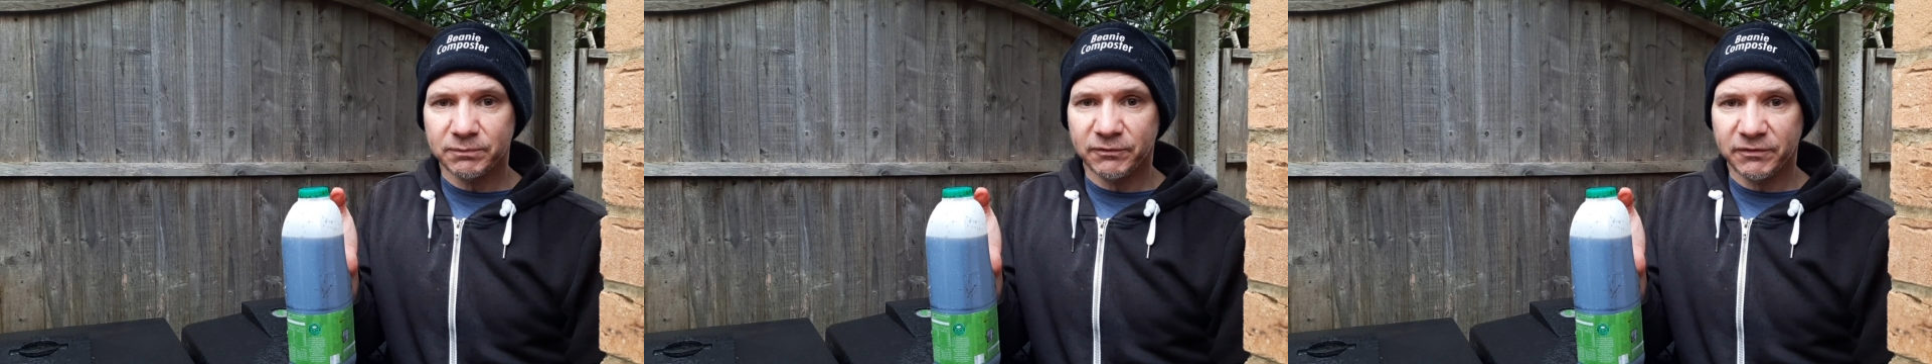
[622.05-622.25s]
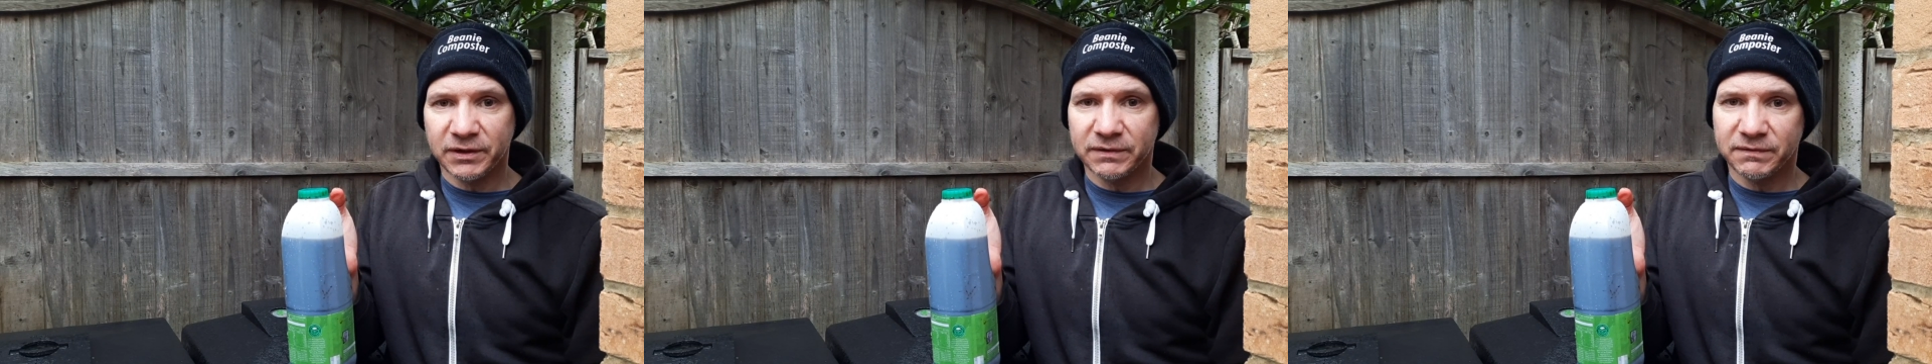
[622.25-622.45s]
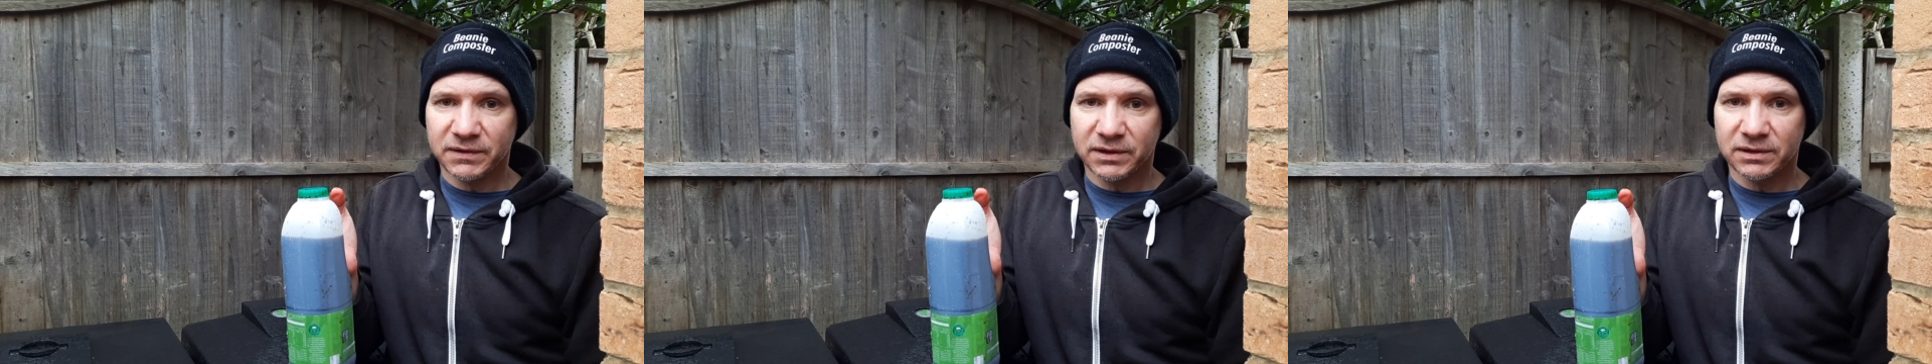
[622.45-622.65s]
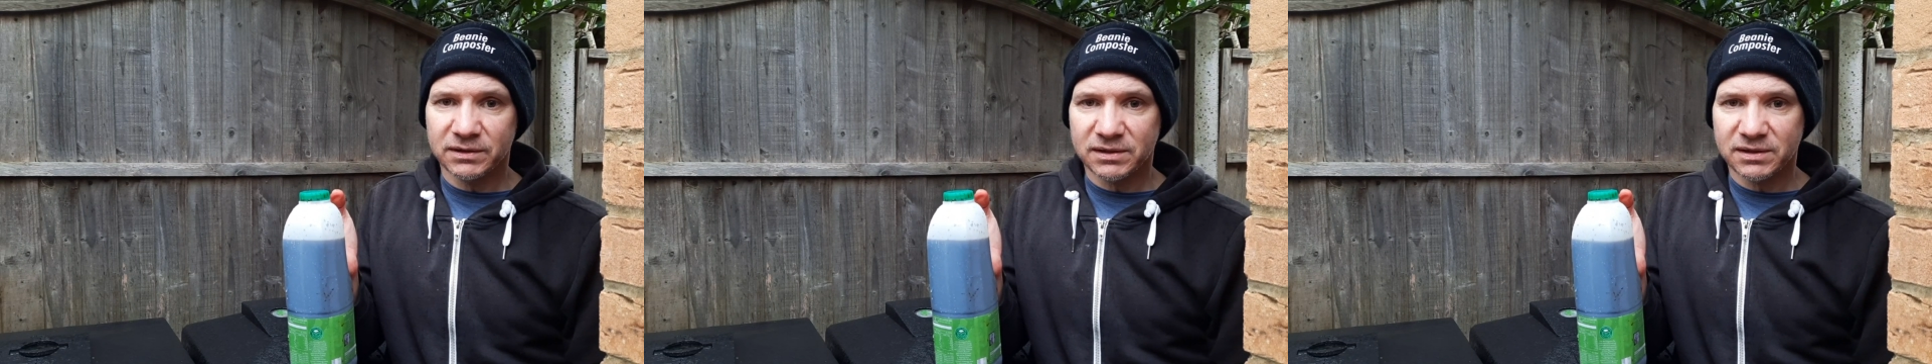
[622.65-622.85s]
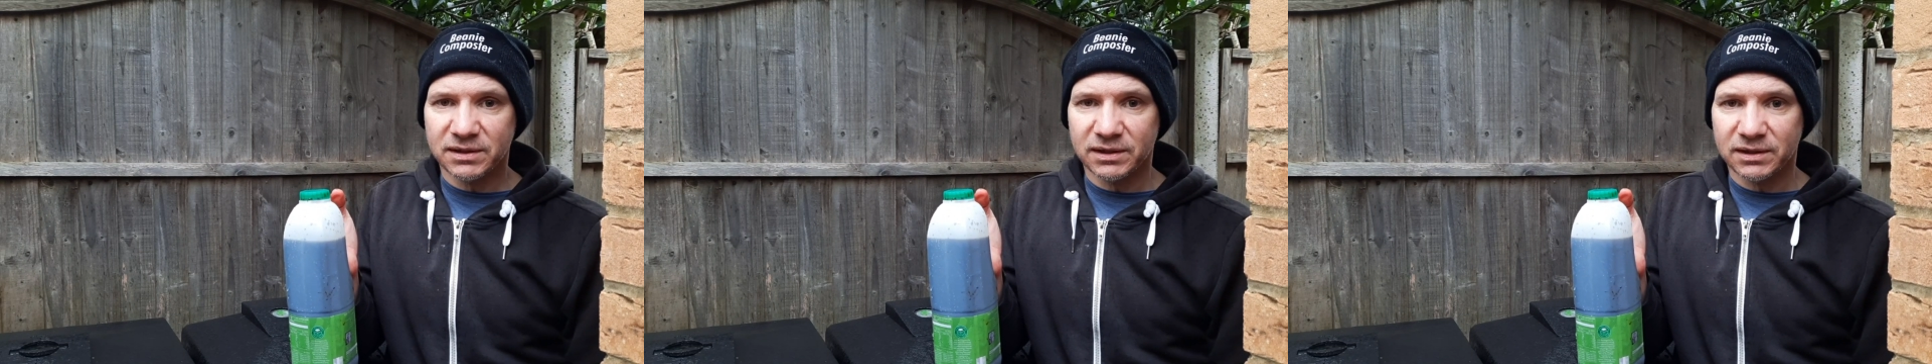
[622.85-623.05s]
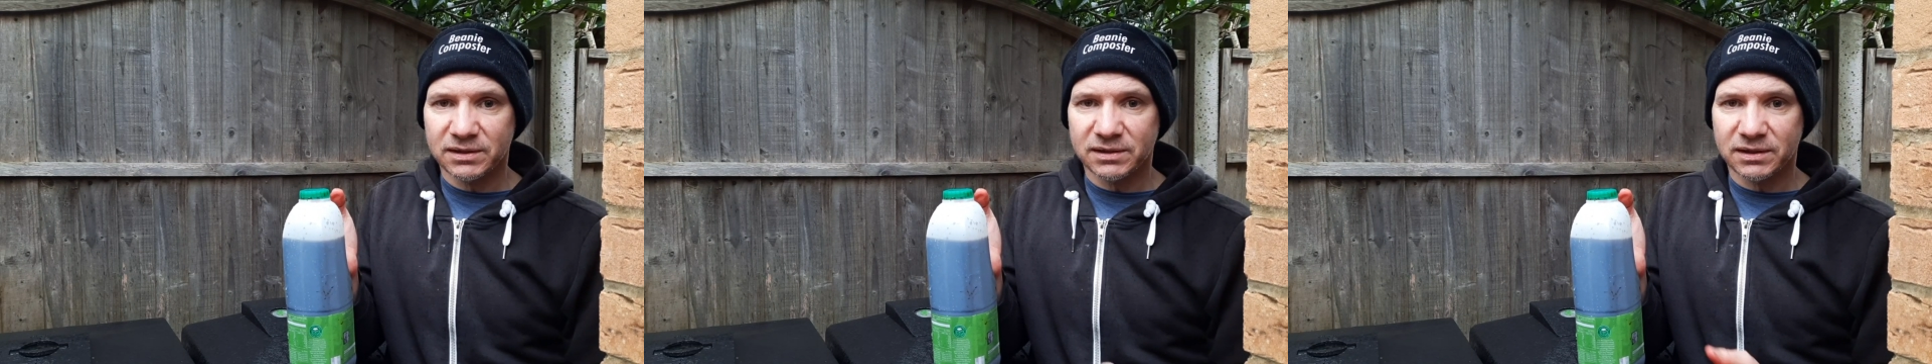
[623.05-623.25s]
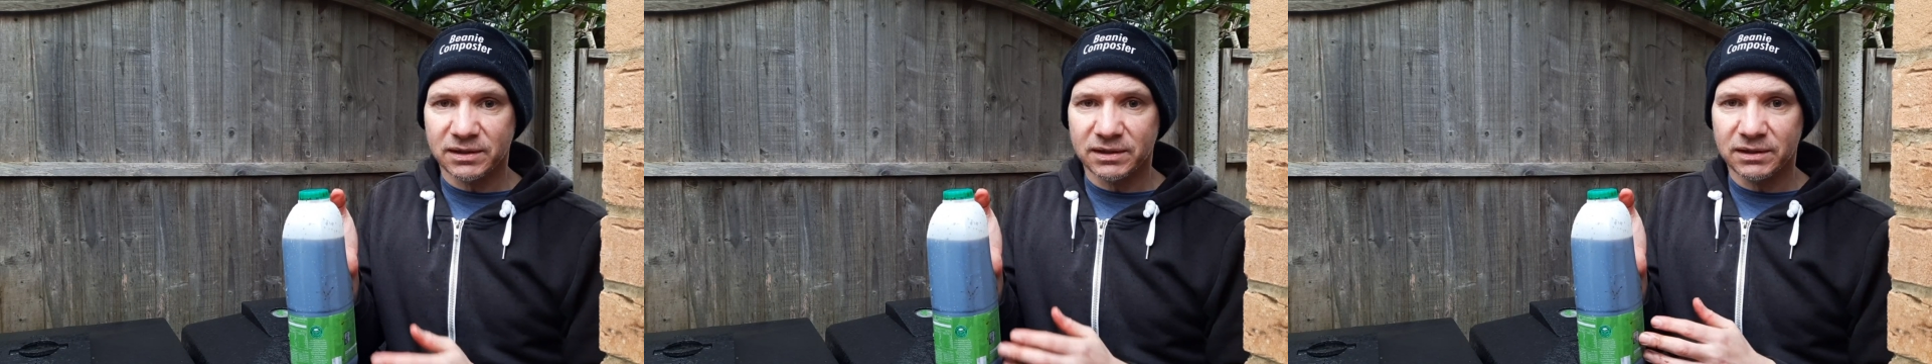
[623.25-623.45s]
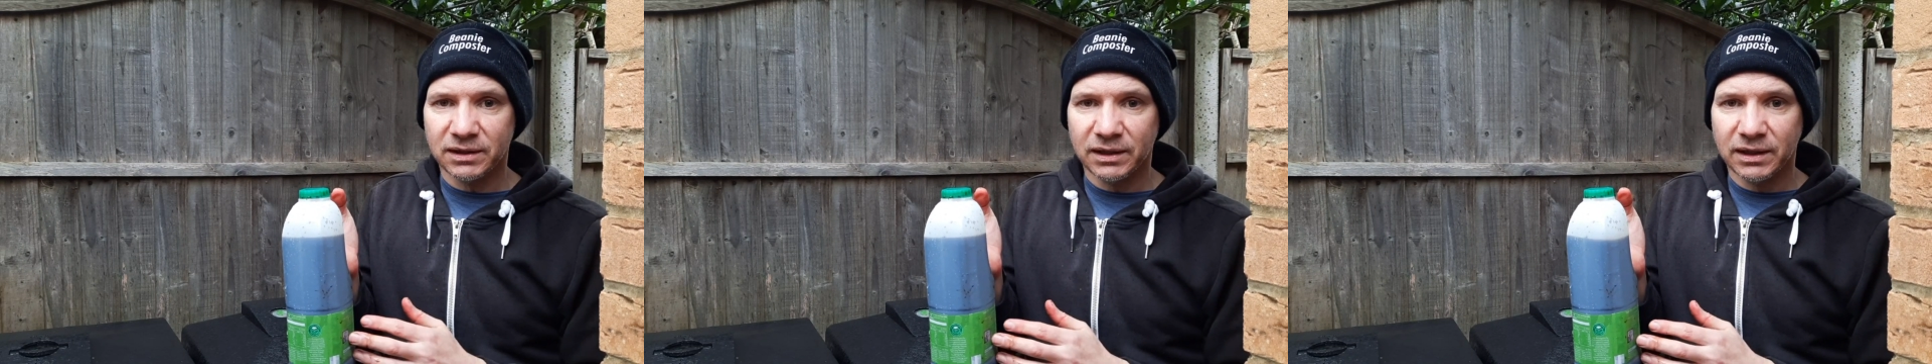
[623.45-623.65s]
50 and 60,